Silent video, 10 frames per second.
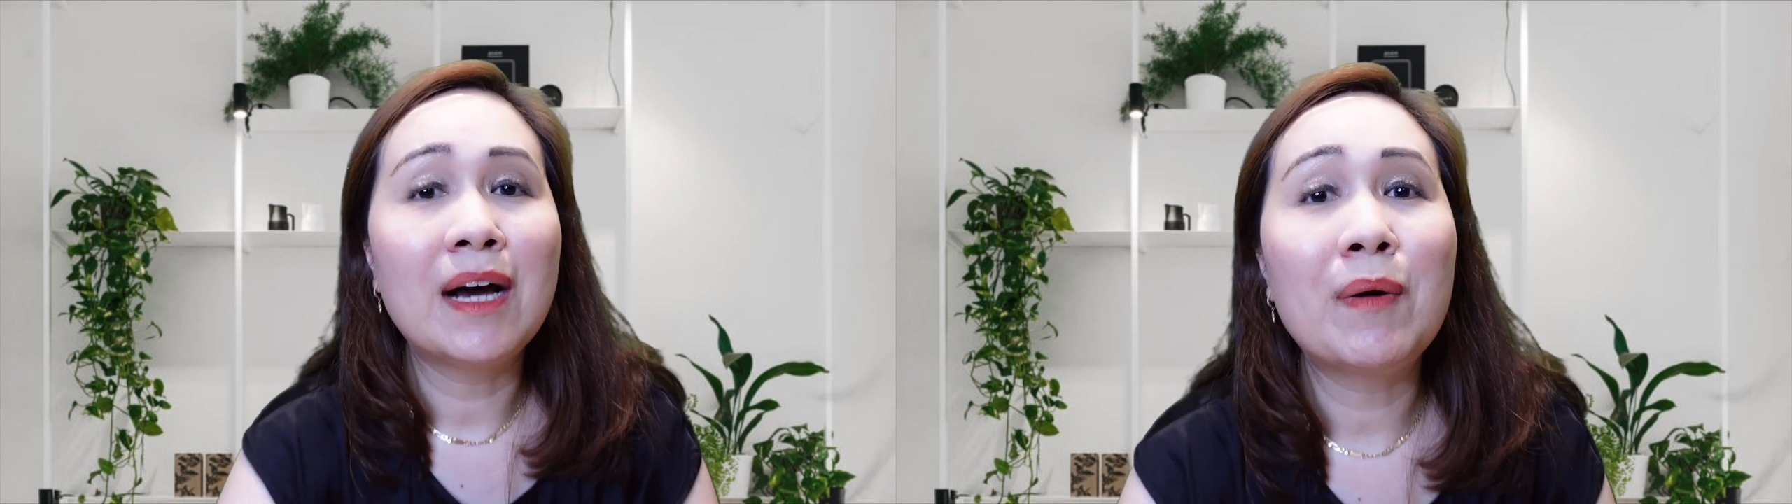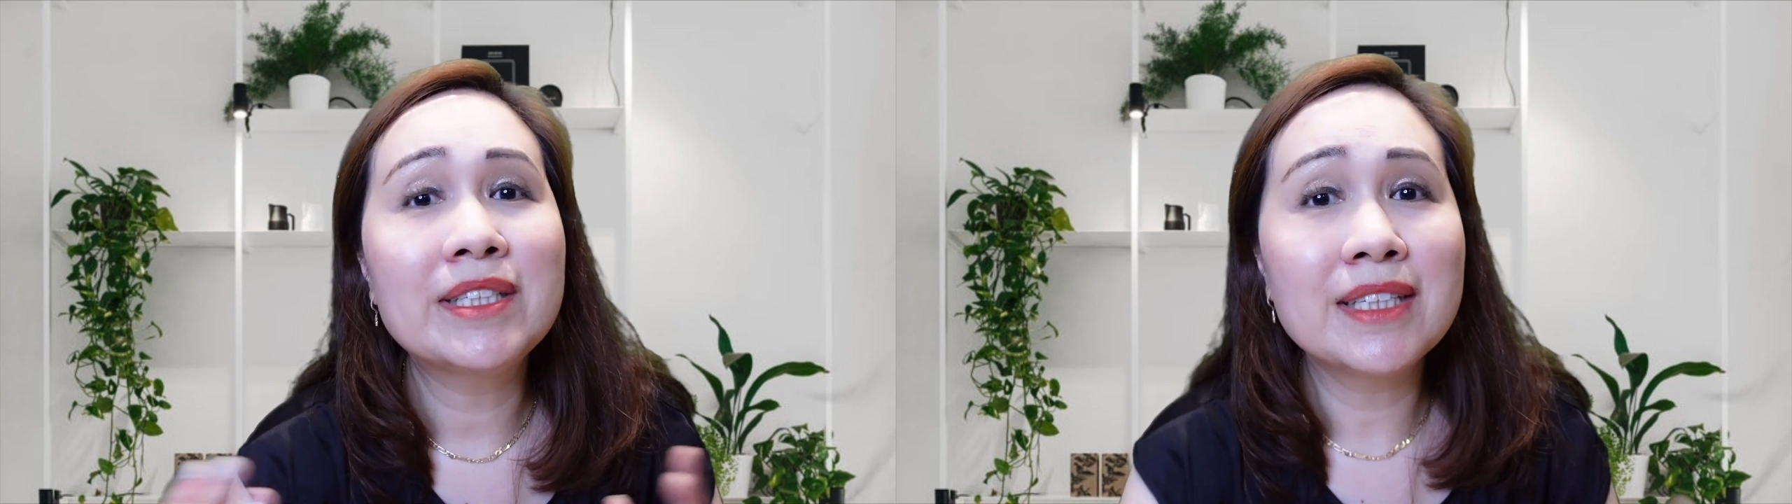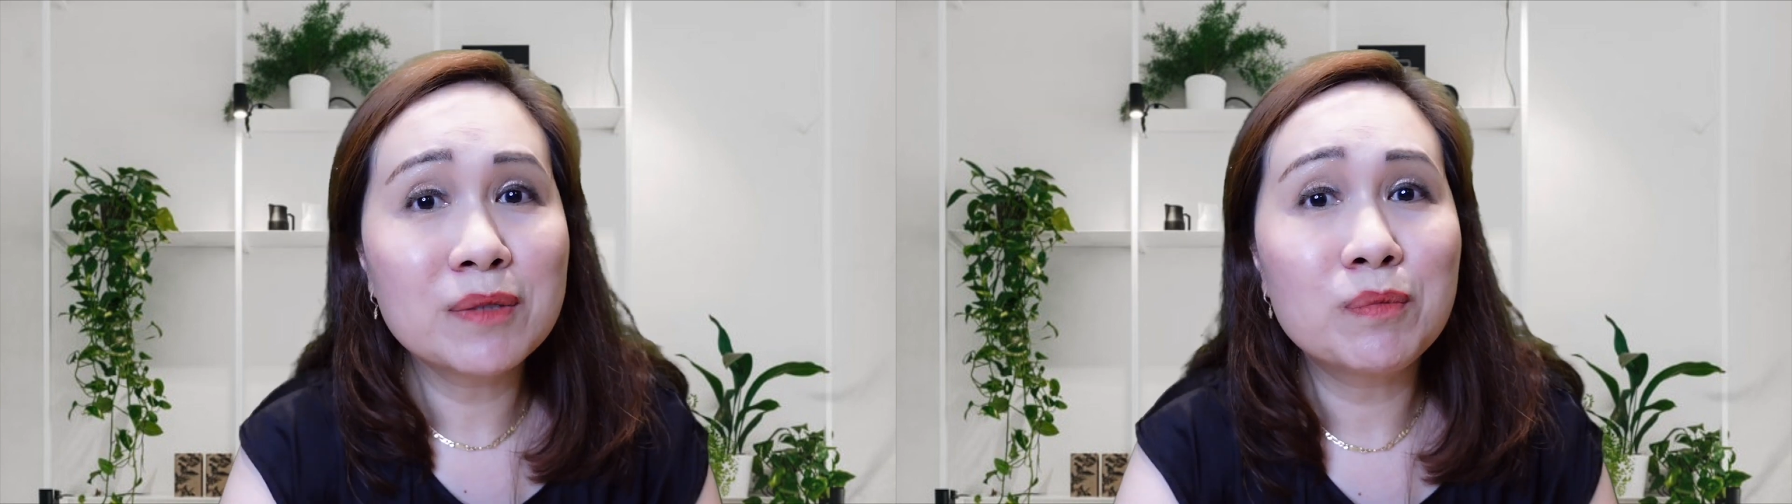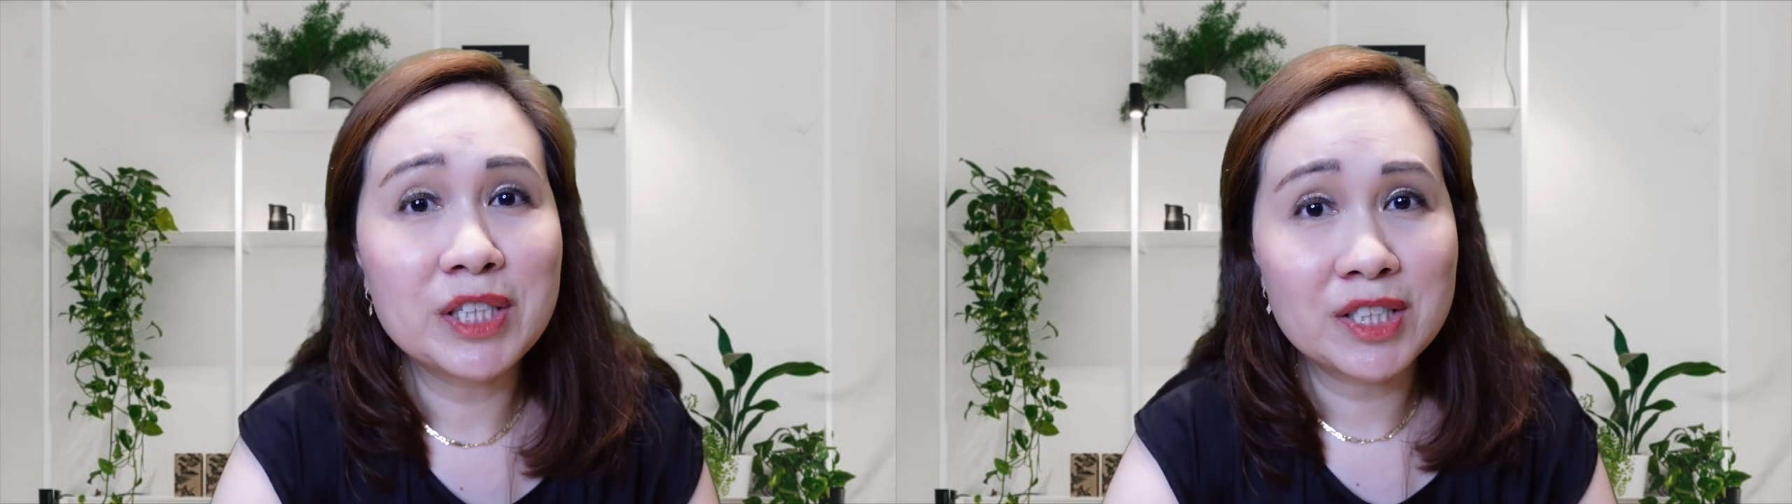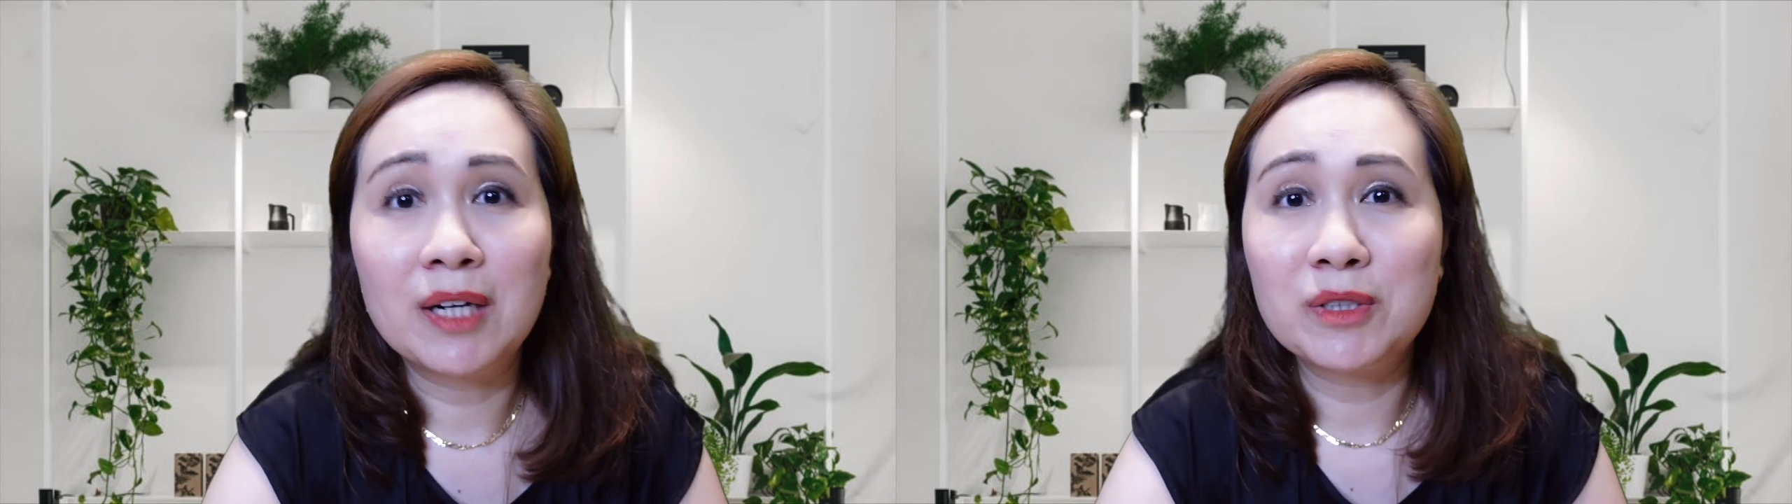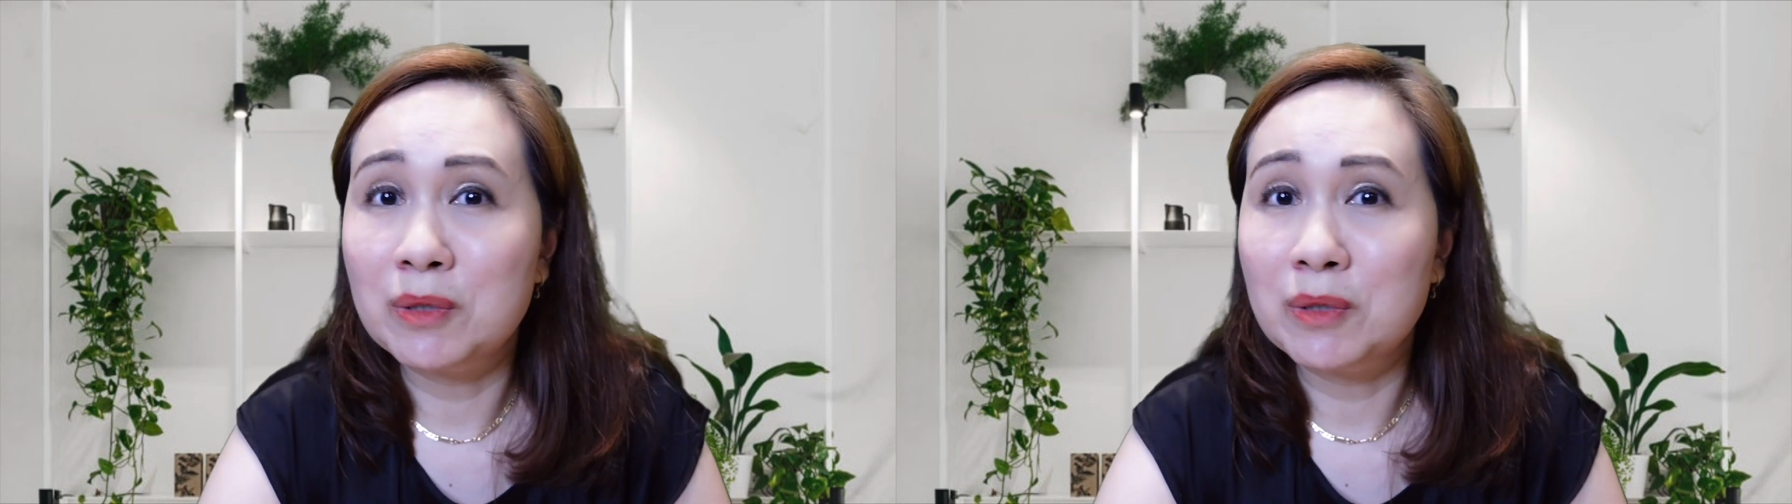Now I did reach out